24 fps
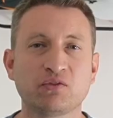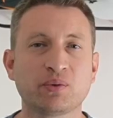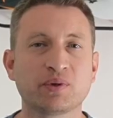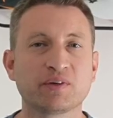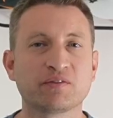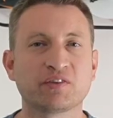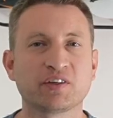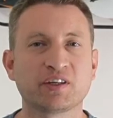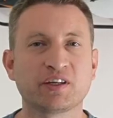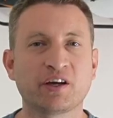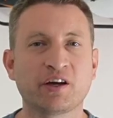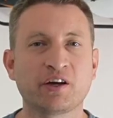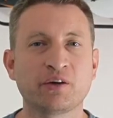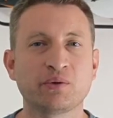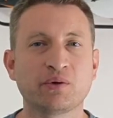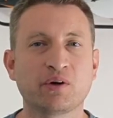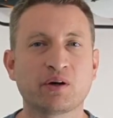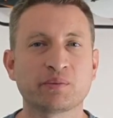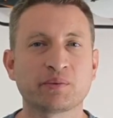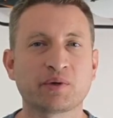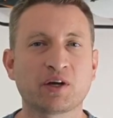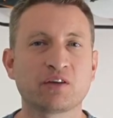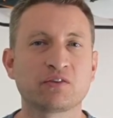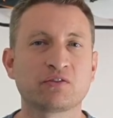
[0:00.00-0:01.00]
quick video,
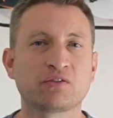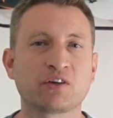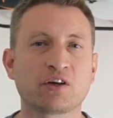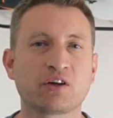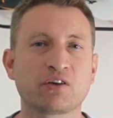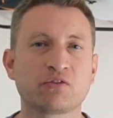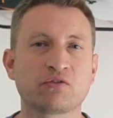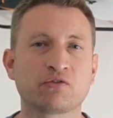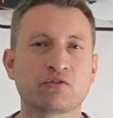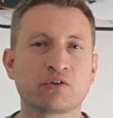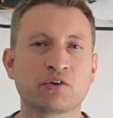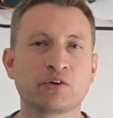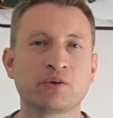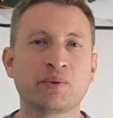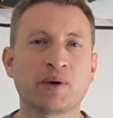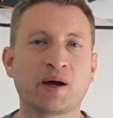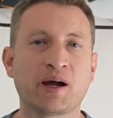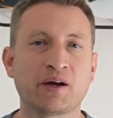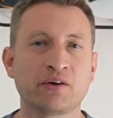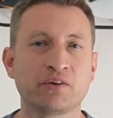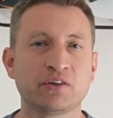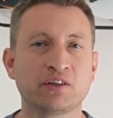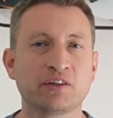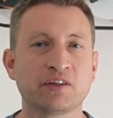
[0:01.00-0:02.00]
I'm going to go through
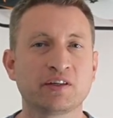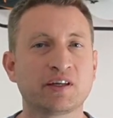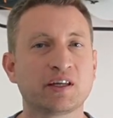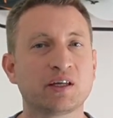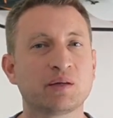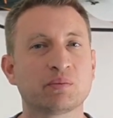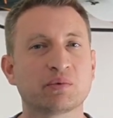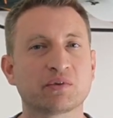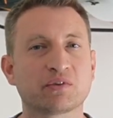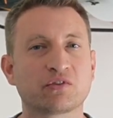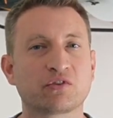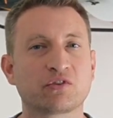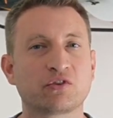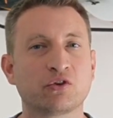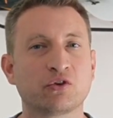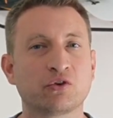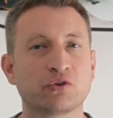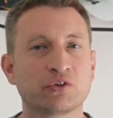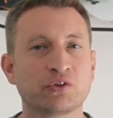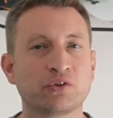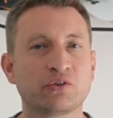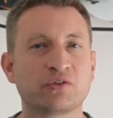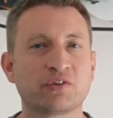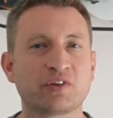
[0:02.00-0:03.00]
how you can keep it
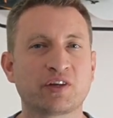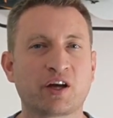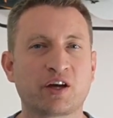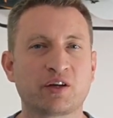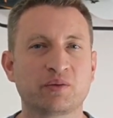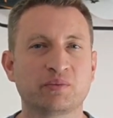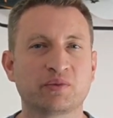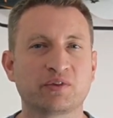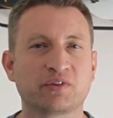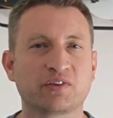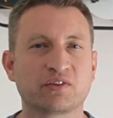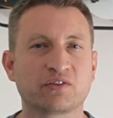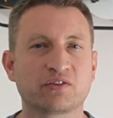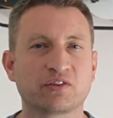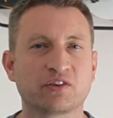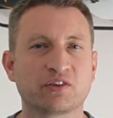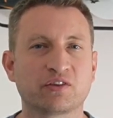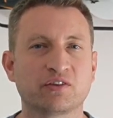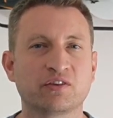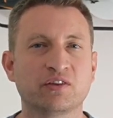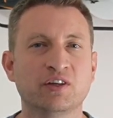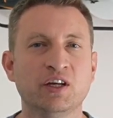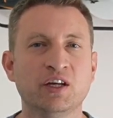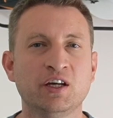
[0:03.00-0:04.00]
secure using Home
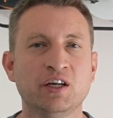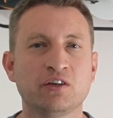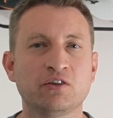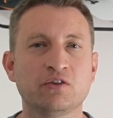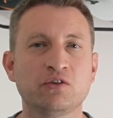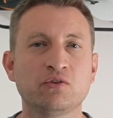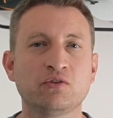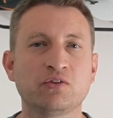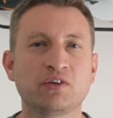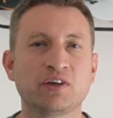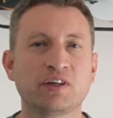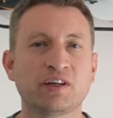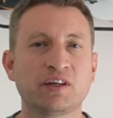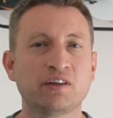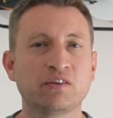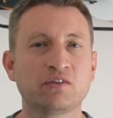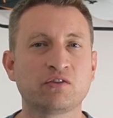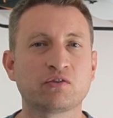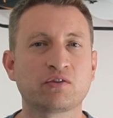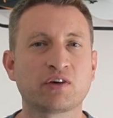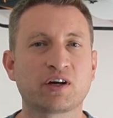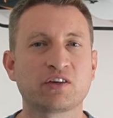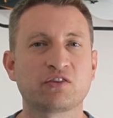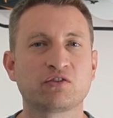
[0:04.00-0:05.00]
Assistant, using an
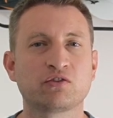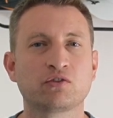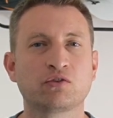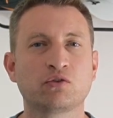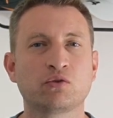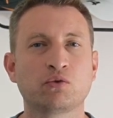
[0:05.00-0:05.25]
integration